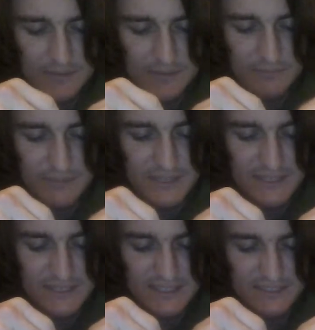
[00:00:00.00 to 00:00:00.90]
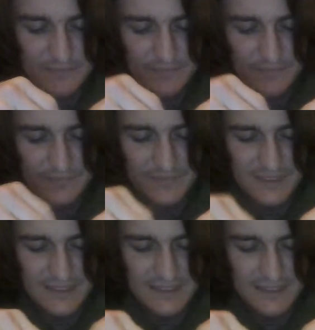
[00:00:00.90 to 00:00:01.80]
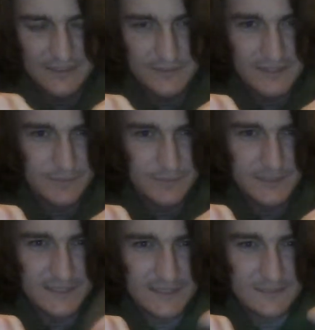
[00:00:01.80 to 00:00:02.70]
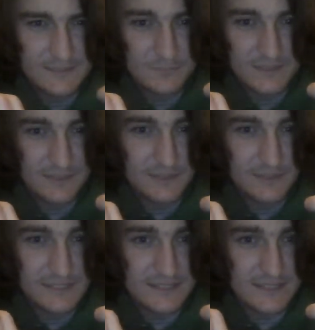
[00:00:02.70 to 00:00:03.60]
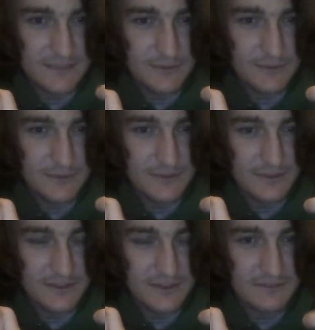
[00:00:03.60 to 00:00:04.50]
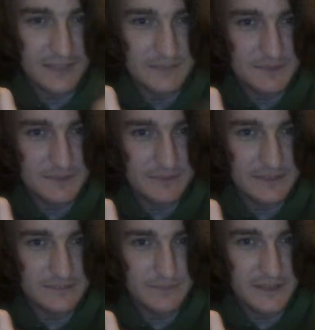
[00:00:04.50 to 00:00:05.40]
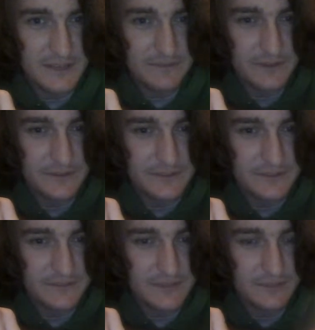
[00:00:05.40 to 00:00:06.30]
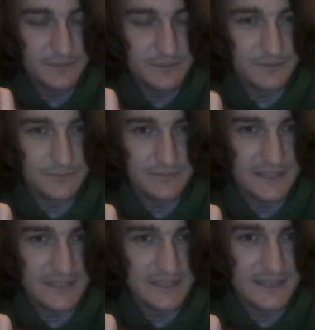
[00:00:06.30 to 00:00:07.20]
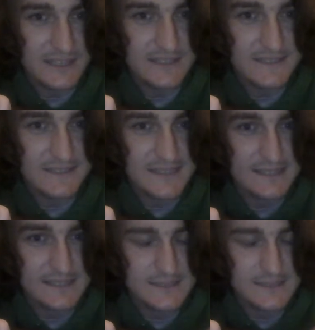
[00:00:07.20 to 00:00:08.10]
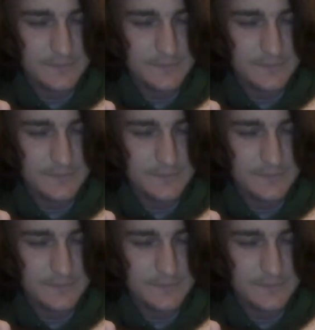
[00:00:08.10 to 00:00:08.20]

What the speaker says: But for some reason, there were just never a lot of Captain Rex minifigures available in any of the sets.